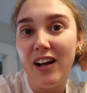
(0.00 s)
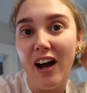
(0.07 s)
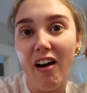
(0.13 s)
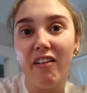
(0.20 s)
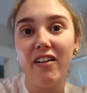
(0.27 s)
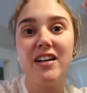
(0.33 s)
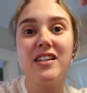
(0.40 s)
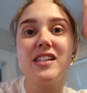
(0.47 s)

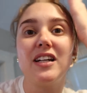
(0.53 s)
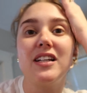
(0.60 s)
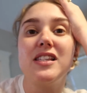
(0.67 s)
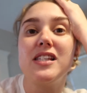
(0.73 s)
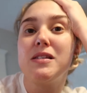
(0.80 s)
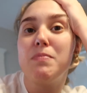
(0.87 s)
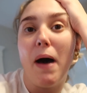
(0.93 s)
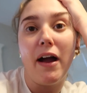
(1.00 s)
Ari's like
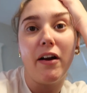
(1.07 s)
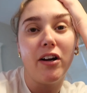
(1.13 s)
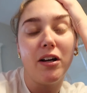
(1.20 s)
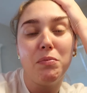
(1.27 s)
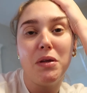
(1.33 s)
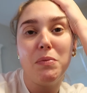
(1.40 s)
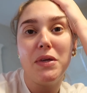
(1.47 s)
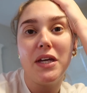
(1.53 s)
inspiring
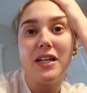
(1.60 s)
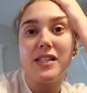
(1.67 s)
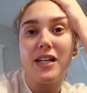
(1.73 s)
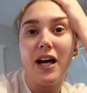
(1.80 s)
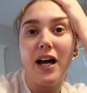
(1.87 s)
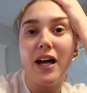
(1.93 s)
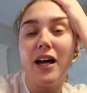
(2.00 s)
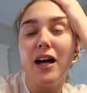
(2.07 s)
me because
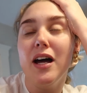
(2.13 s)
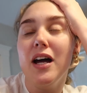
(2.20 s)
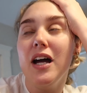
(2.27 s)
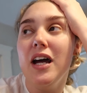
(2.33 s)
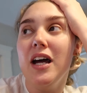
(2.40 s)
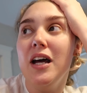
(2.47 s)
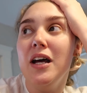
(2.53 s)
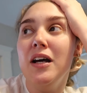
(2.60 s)
I
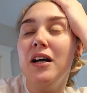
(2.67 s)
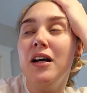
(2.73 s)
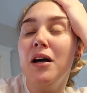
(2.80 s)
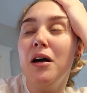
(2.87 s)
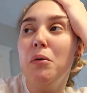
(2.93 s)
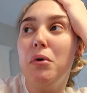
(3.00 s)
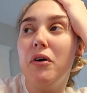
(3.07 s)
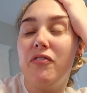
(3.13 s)

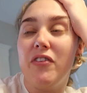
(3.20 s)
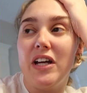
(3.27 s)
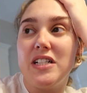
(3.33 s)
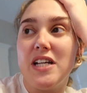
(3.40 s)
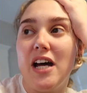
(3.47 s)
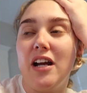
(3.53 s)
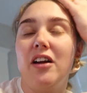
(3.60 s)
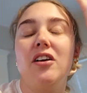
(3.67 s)
put fake
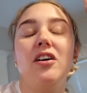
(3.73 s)
tan on